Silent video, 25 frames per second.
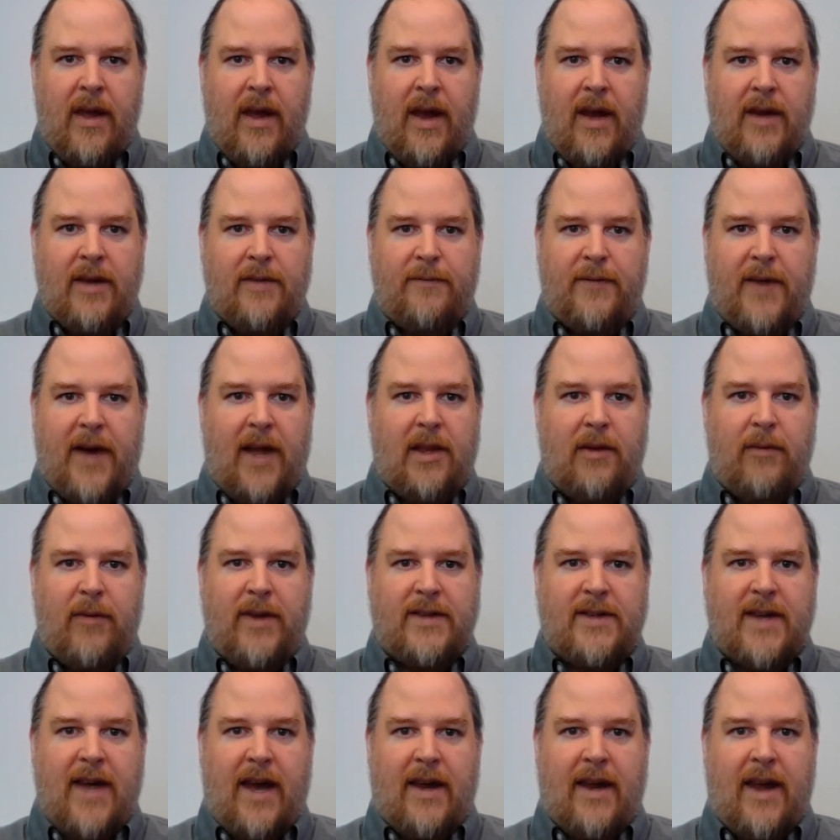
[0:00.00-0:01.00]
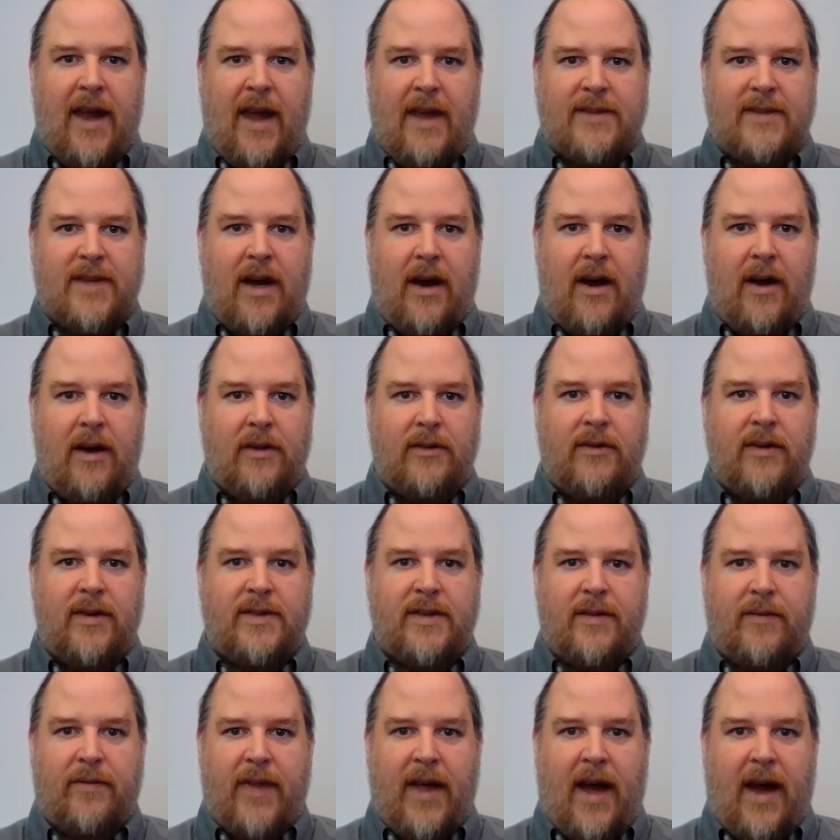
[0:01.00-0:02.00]
In the following decades,
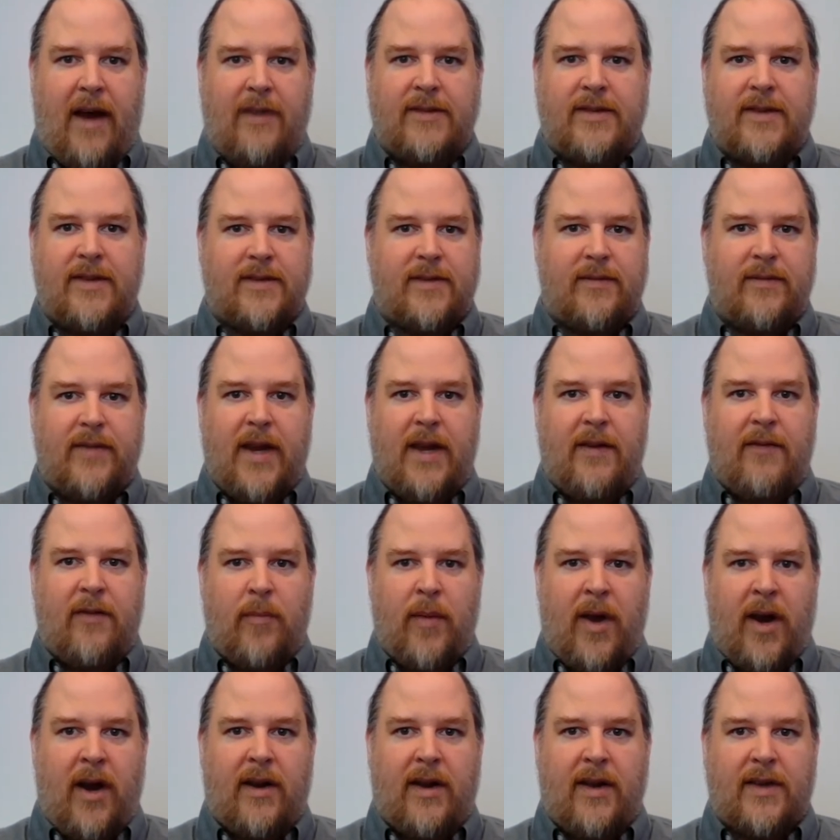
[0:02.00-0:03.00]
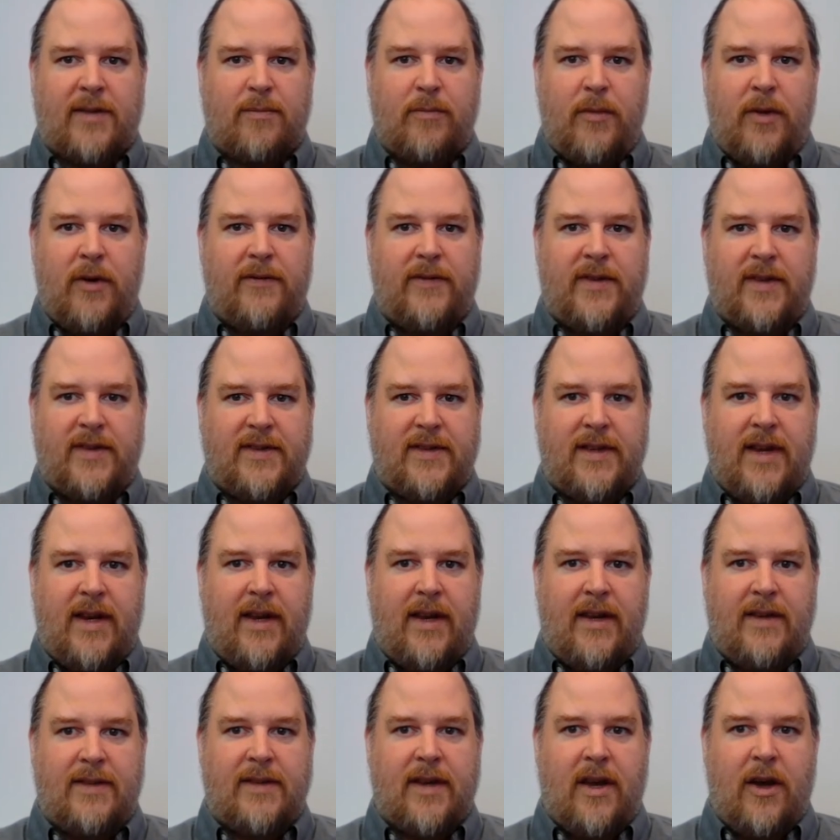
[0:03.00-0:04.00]
hundreds of thousands of Native Americans moved to
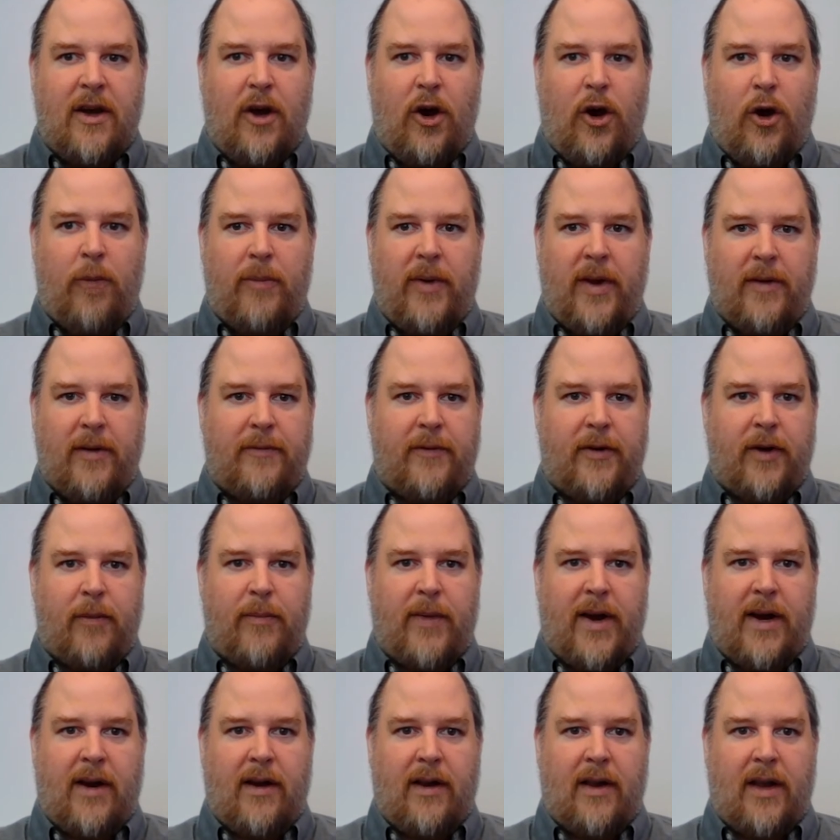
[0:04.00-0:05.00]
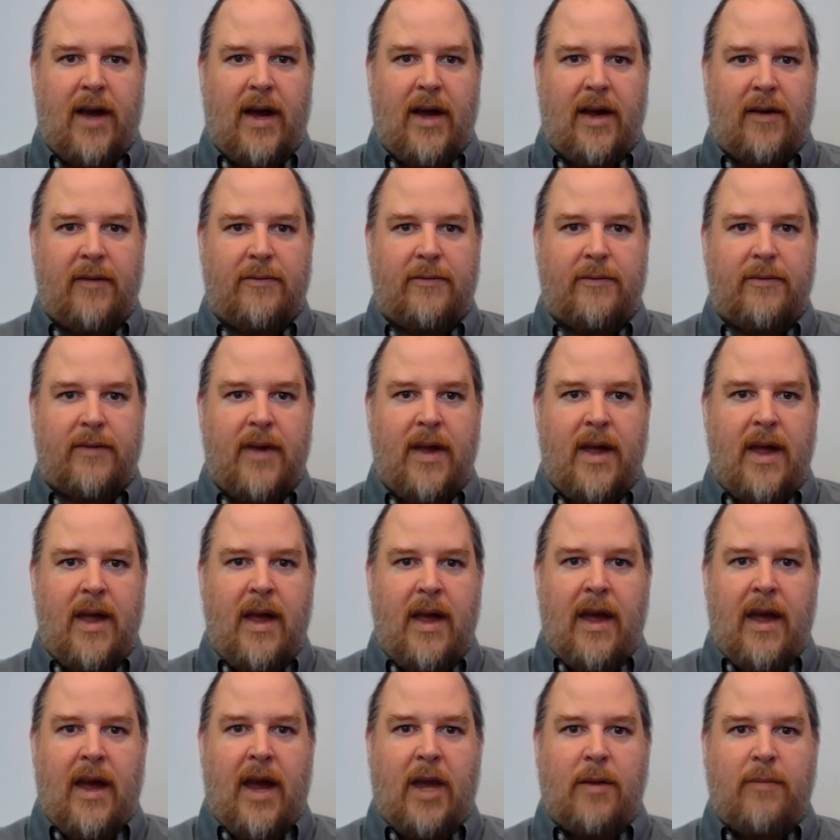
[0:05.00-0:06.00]
cities hoping for a better life.
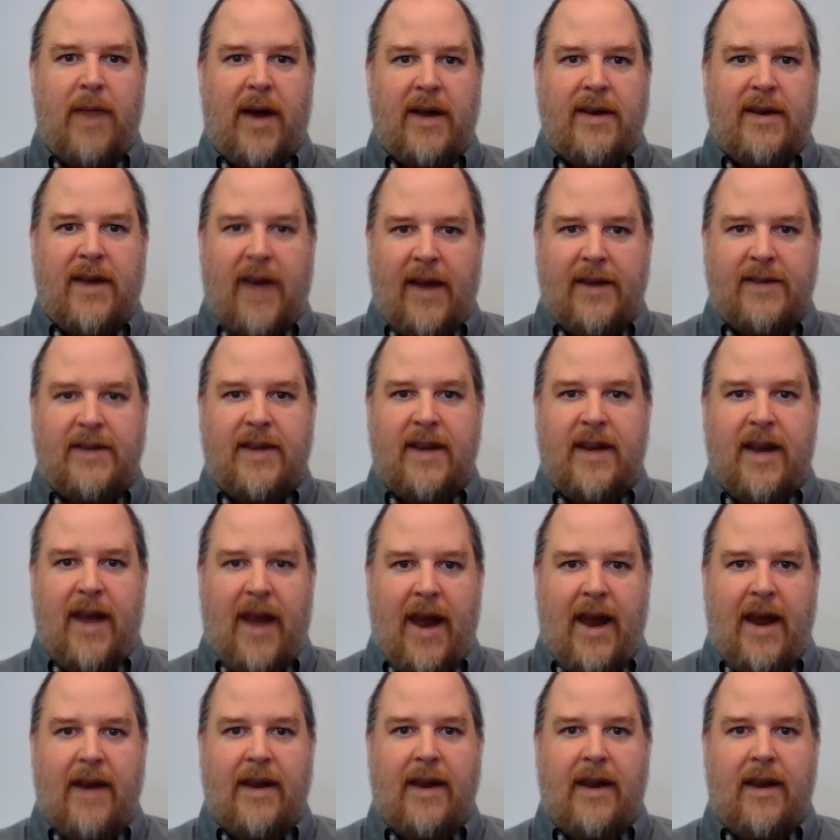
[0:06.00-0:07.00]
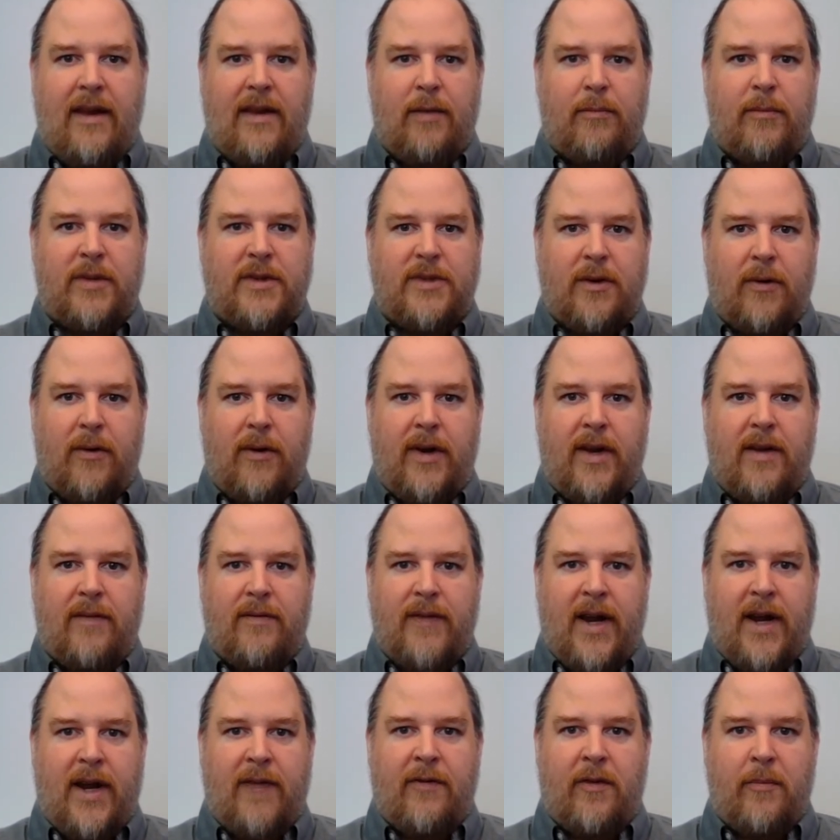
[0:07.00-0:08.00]
And by 1980, the majority
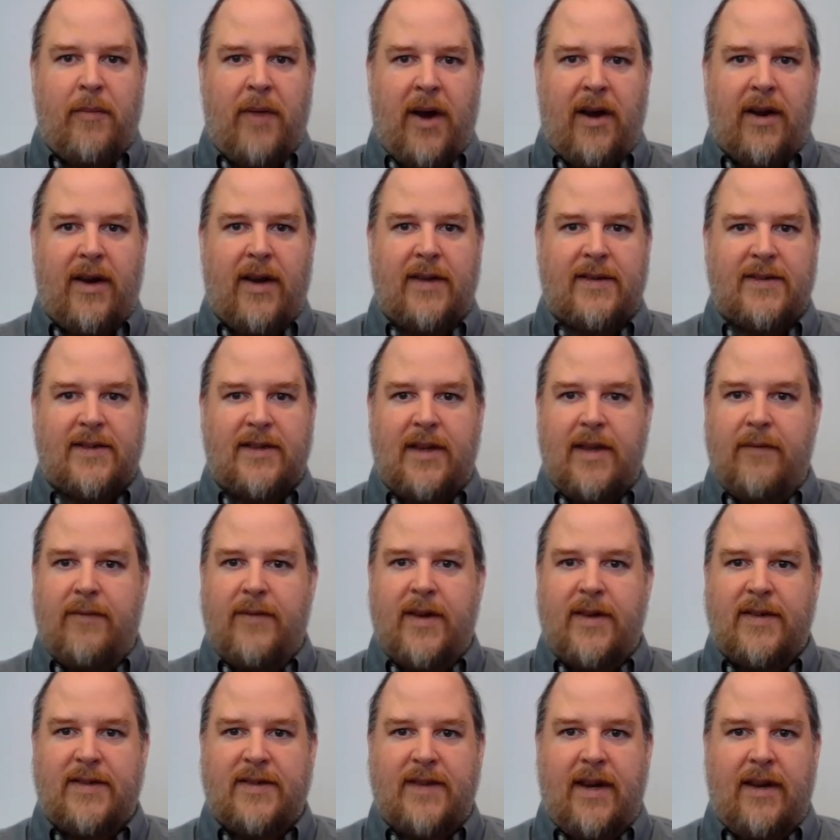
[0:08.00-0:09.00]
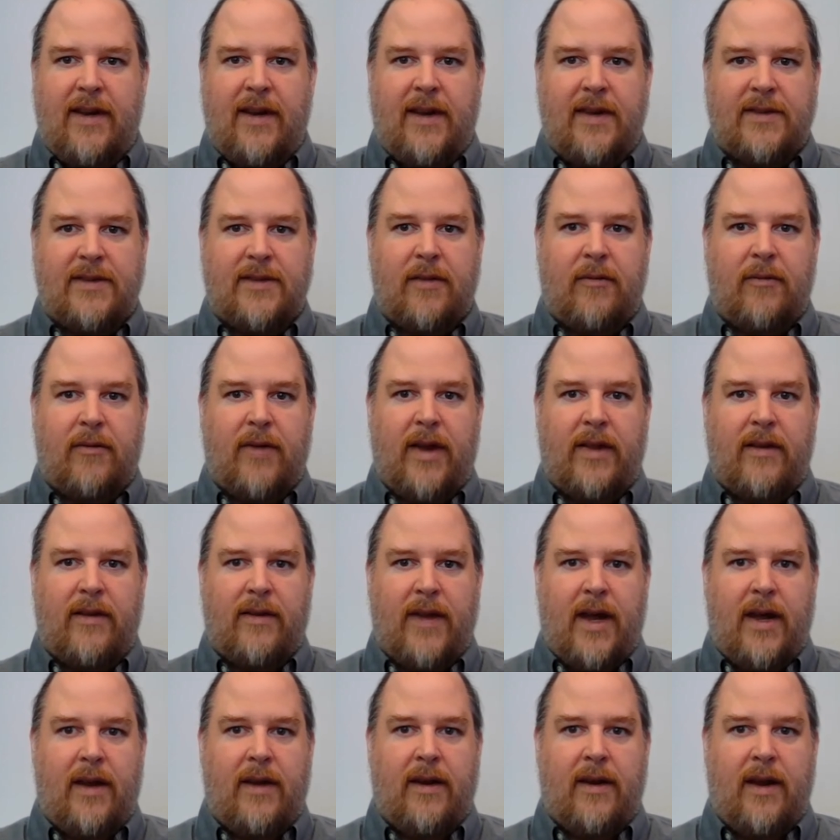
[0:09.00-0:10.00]
of Native Americans lived in cities rather
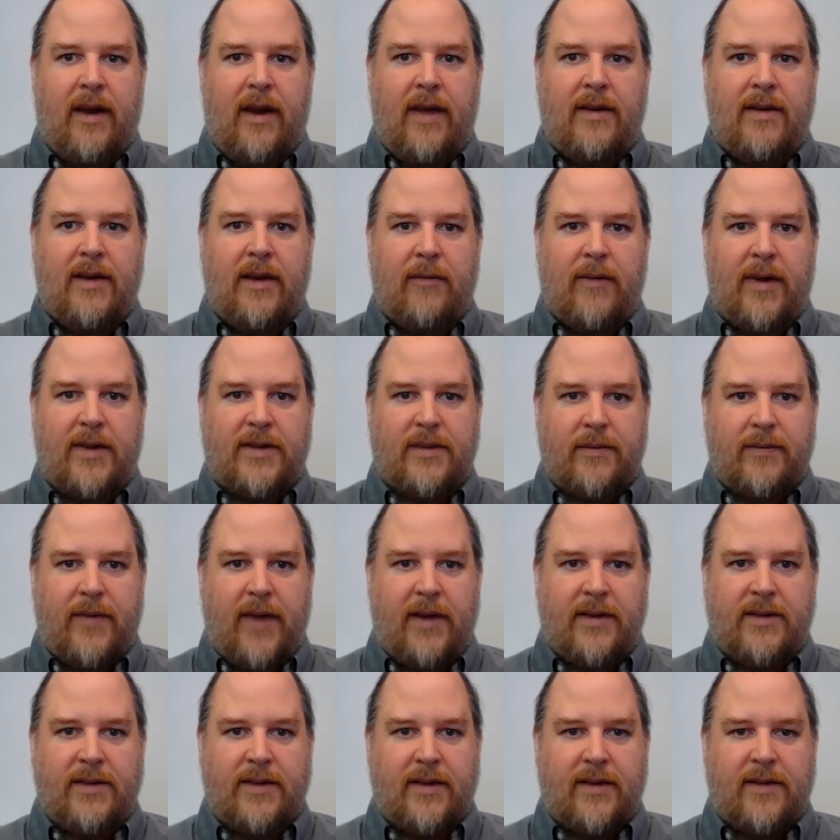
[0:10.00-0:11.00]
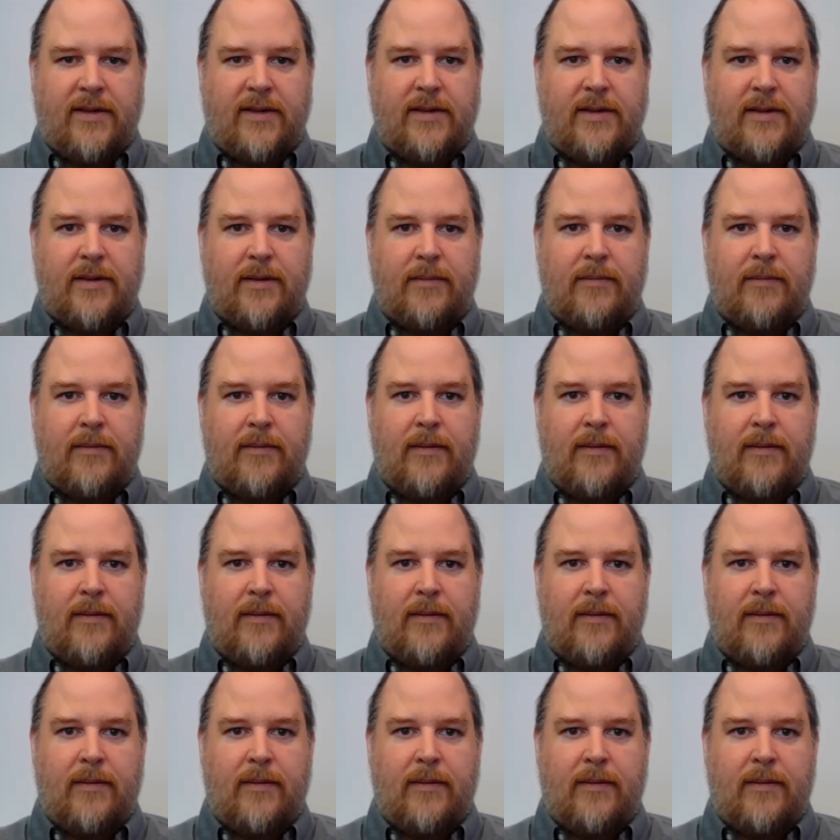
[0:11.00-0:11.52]
than Indian reservations.